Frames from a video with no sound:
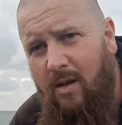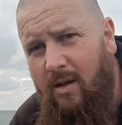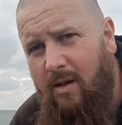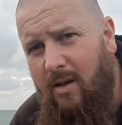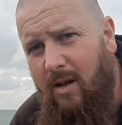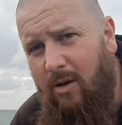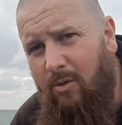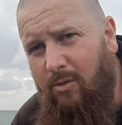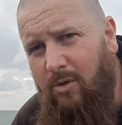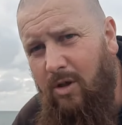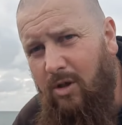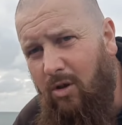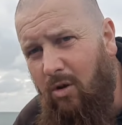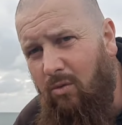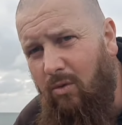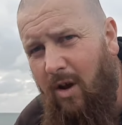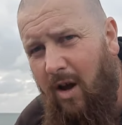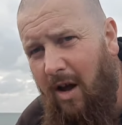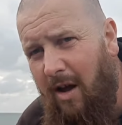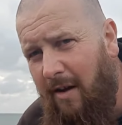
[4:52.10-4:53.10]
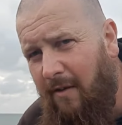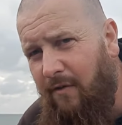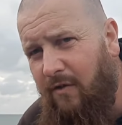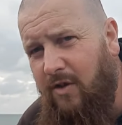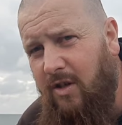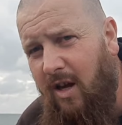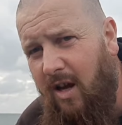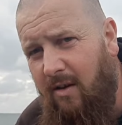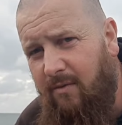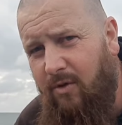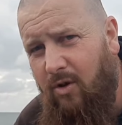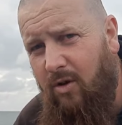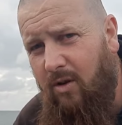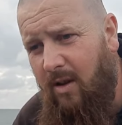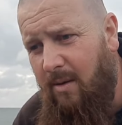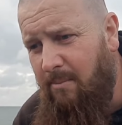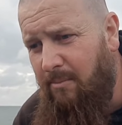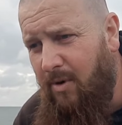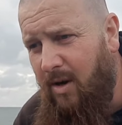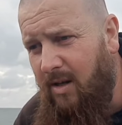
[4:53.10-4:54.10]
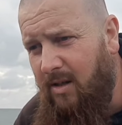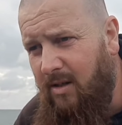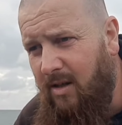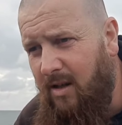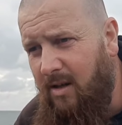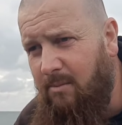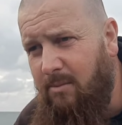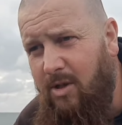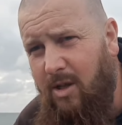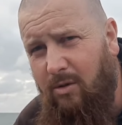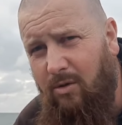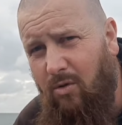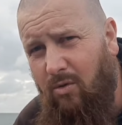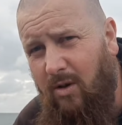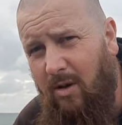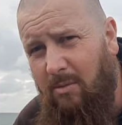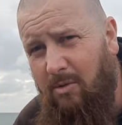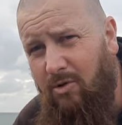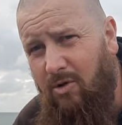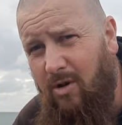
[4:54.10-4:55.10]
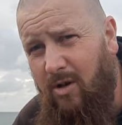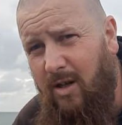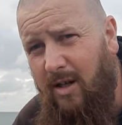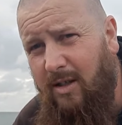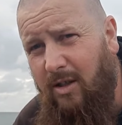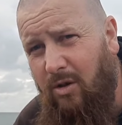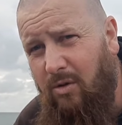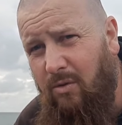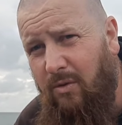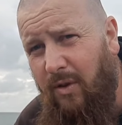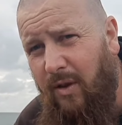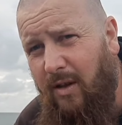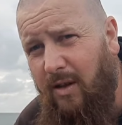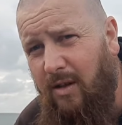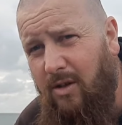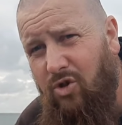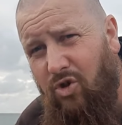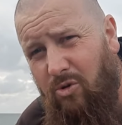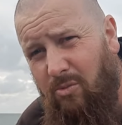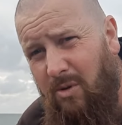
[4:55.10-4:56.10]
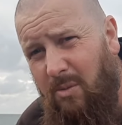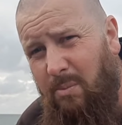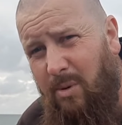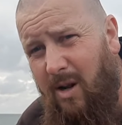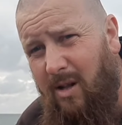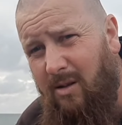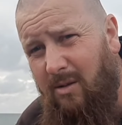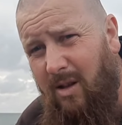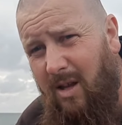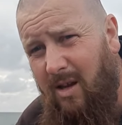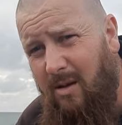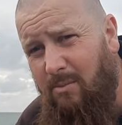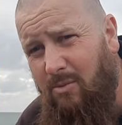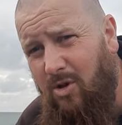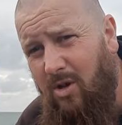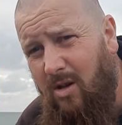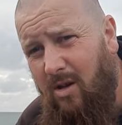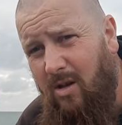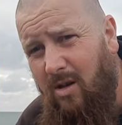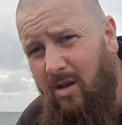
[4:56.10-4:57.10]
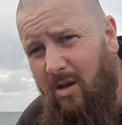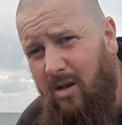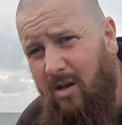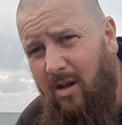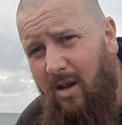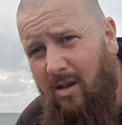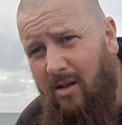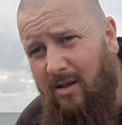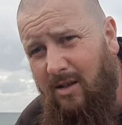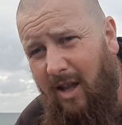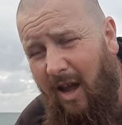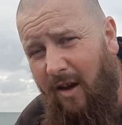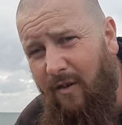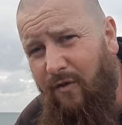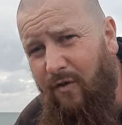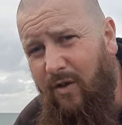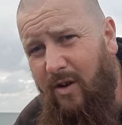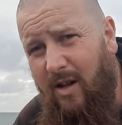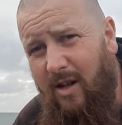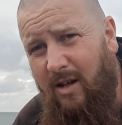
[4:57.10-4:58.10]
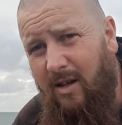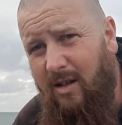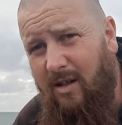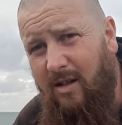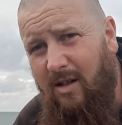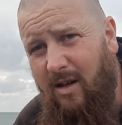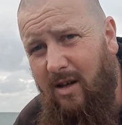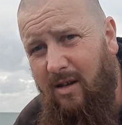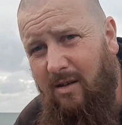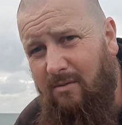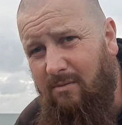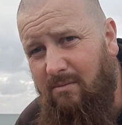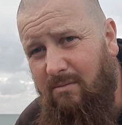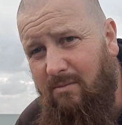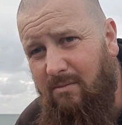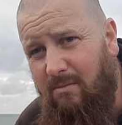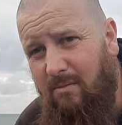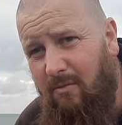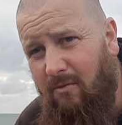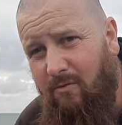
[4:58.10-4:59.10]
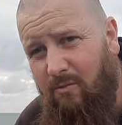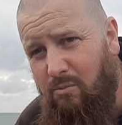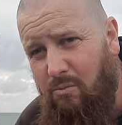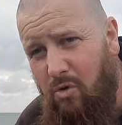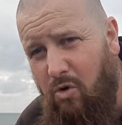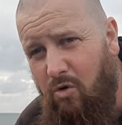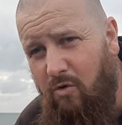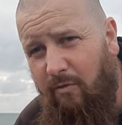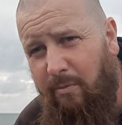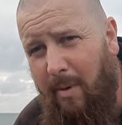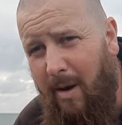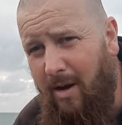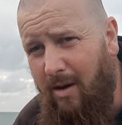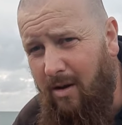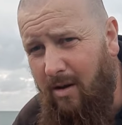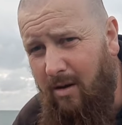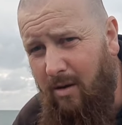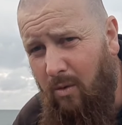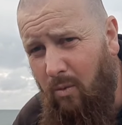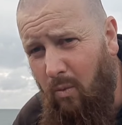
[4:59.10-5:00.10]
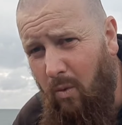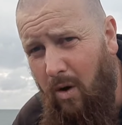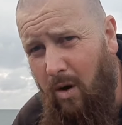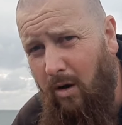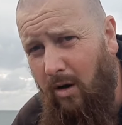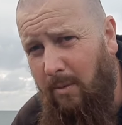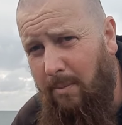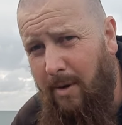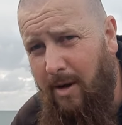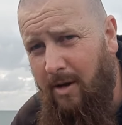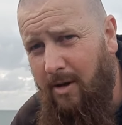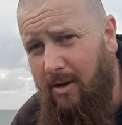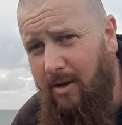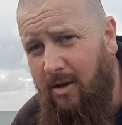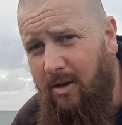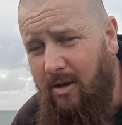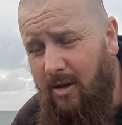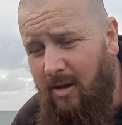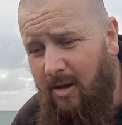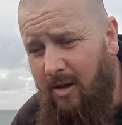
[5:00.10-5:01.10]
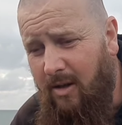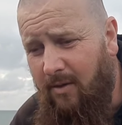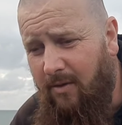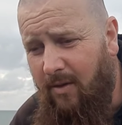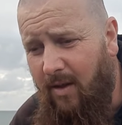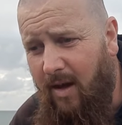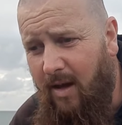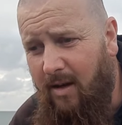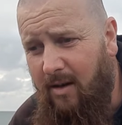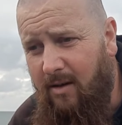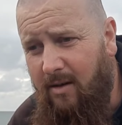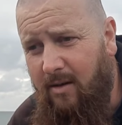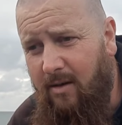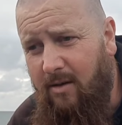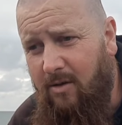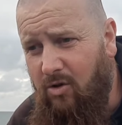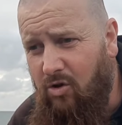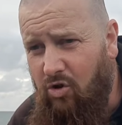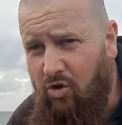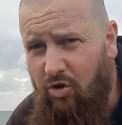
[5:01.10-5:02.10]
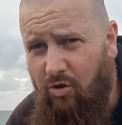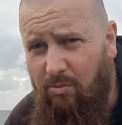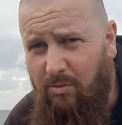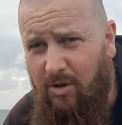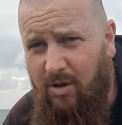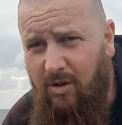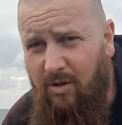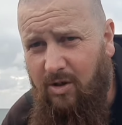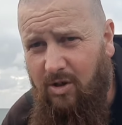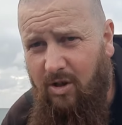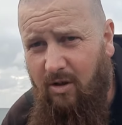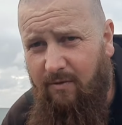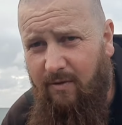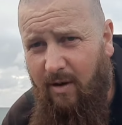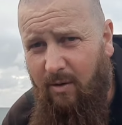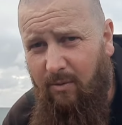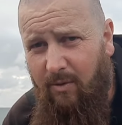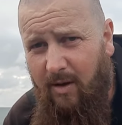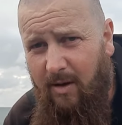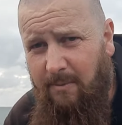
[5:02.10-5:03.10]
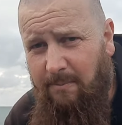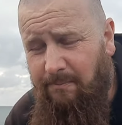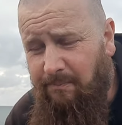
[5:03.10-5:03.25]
Now, you don't have to have all them brand names. Now, don't get me wrong, I do think some of the brand names definitely move better, work better than some of the other stuff out there.